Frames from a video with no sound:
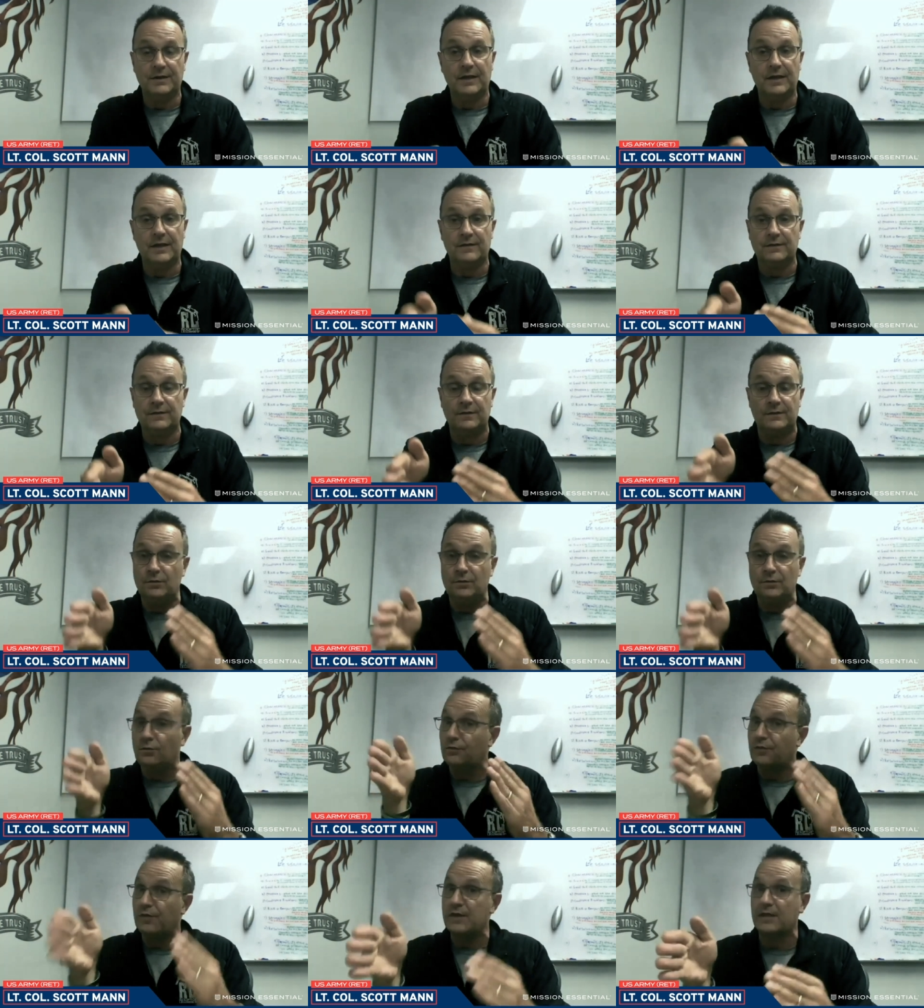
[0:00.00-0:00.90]
It,
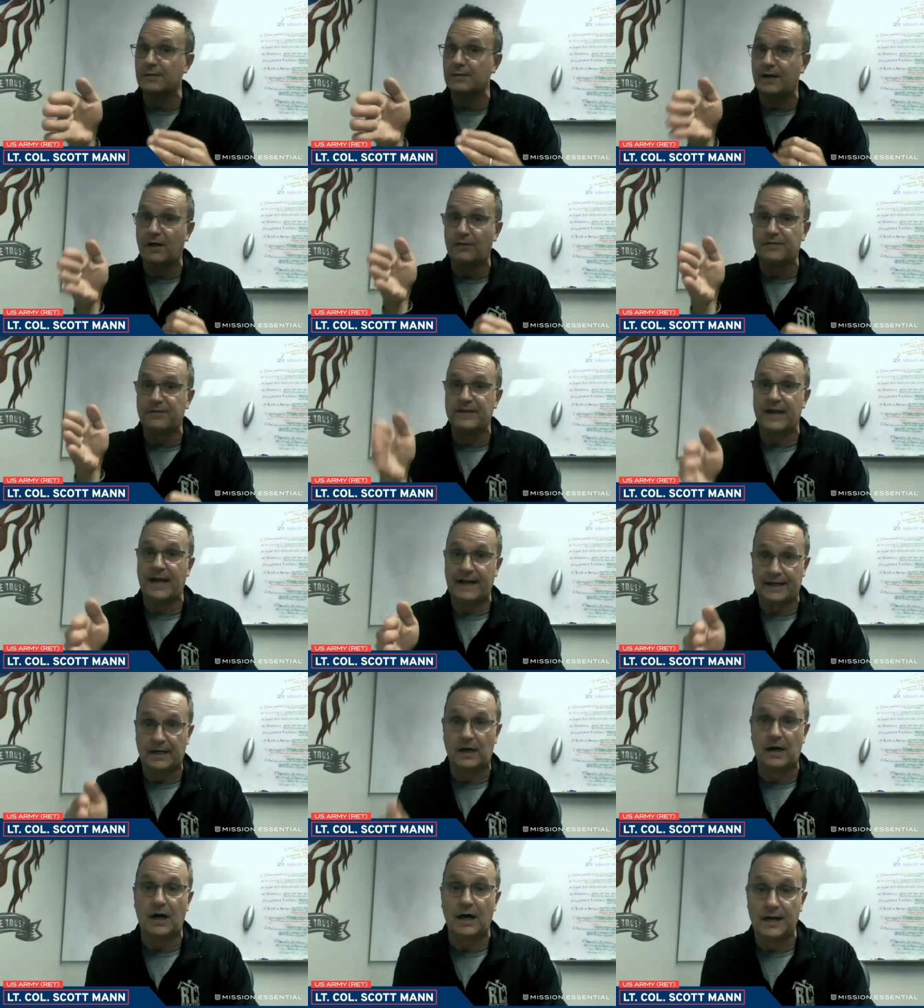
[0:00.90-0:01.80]
you think about the
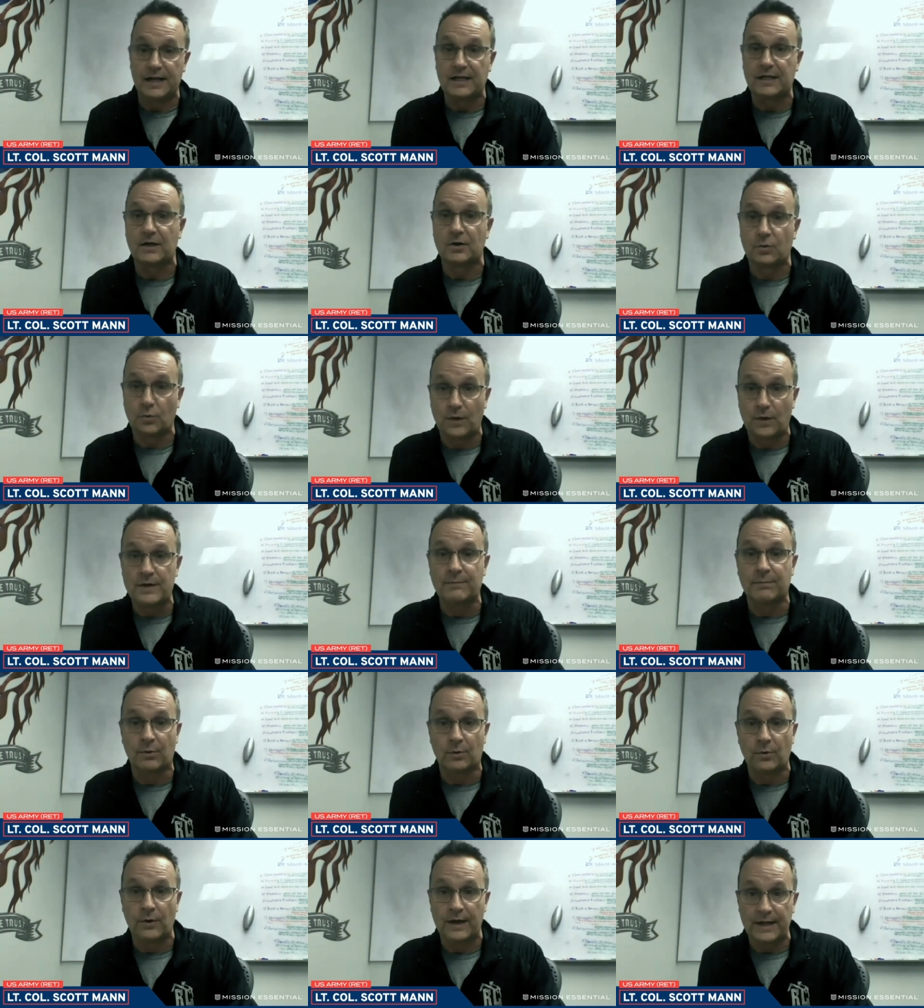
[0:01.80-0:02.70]
iconic Green
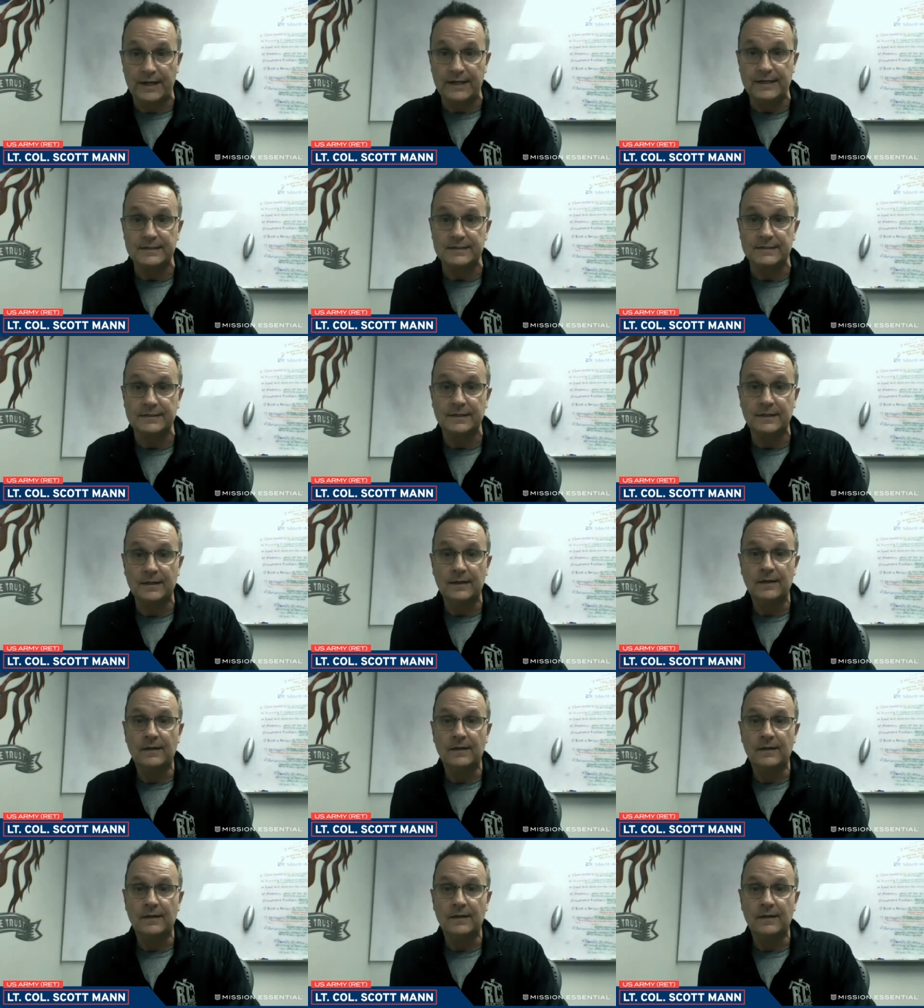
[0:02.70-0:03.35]
Berets